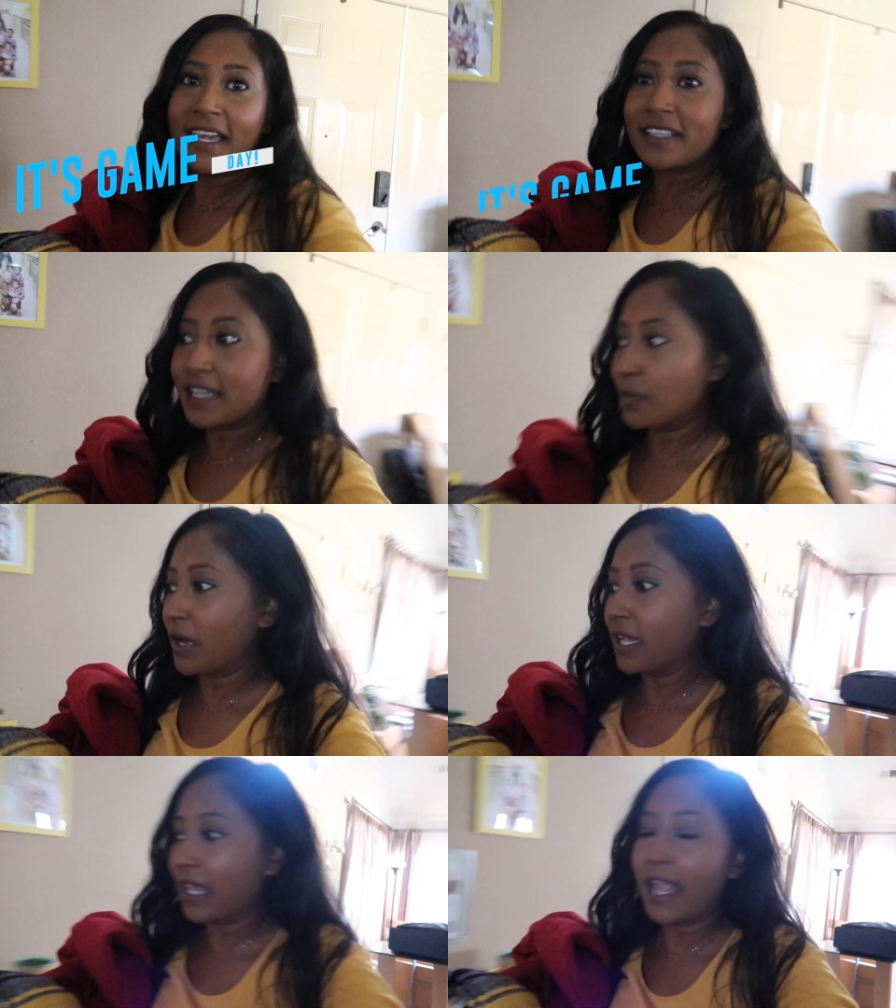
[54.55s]
But I'm
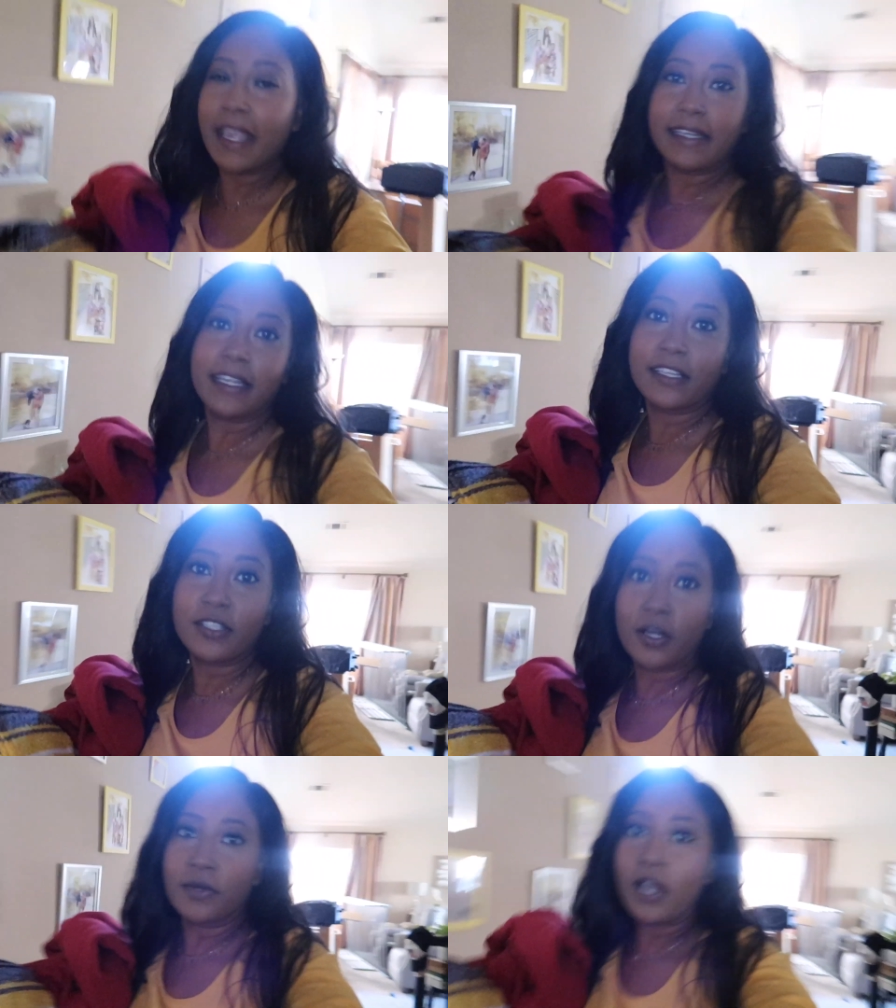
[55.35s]
running late in case you
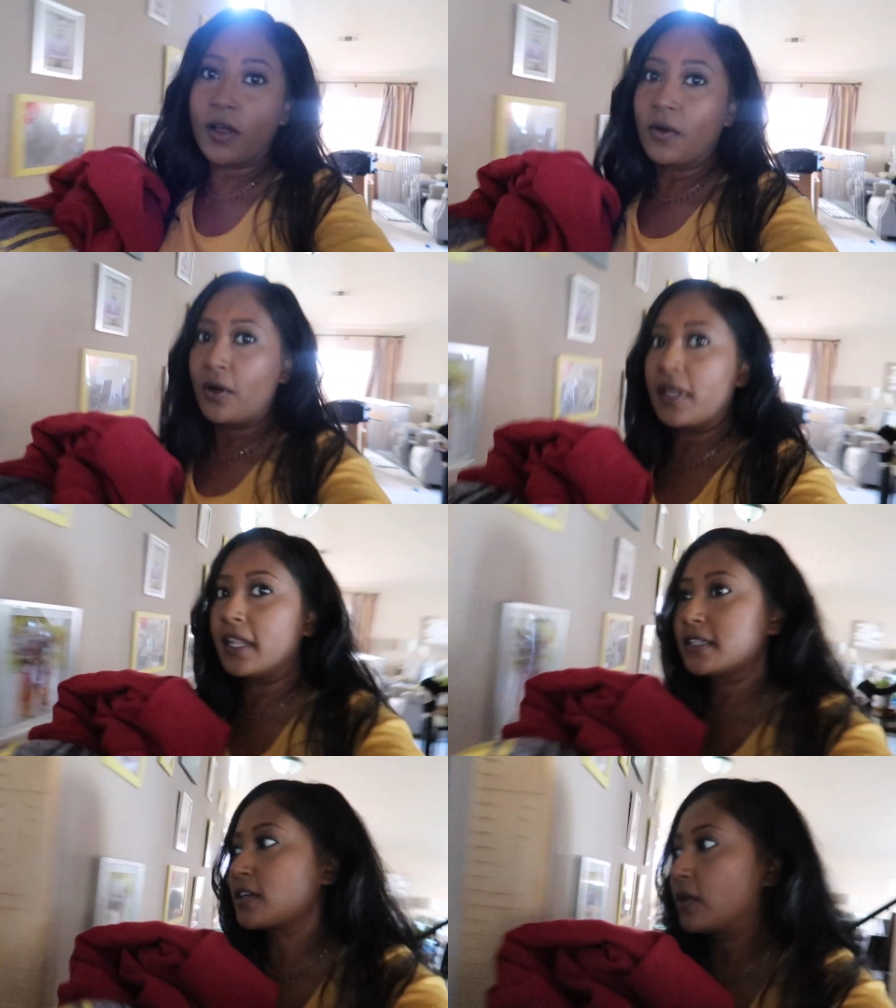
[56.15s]
don't know. Okay,
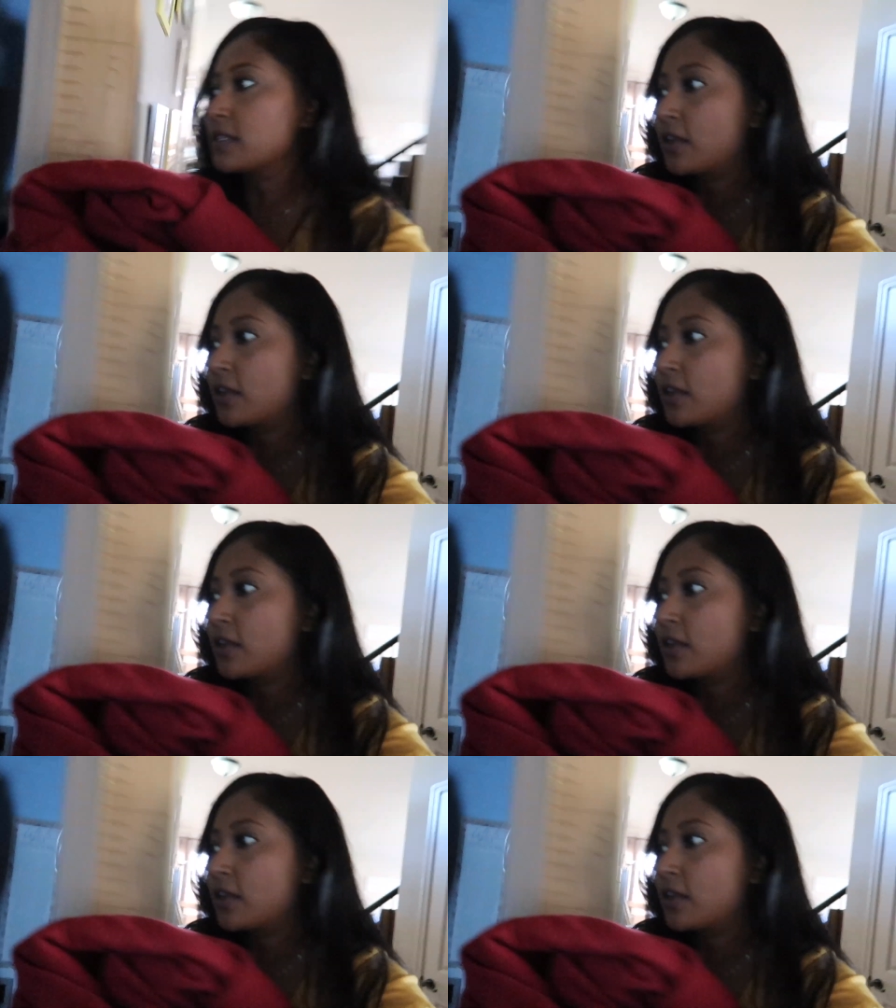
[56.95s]
let's go, let's